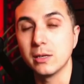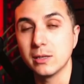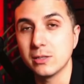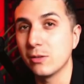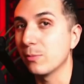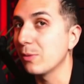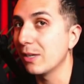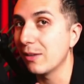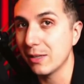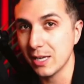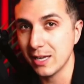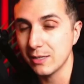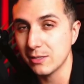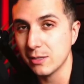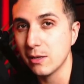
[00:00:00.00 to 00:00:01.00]
Split
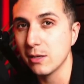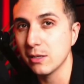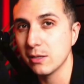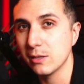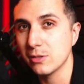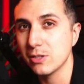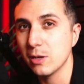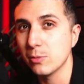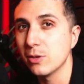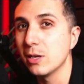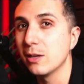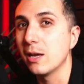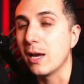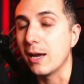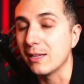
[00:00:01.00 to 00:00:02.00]
test,
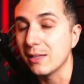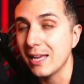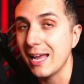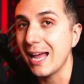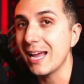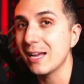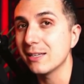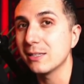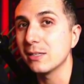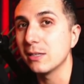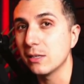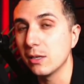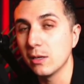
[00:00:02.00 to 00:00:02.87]
subject lines, ads,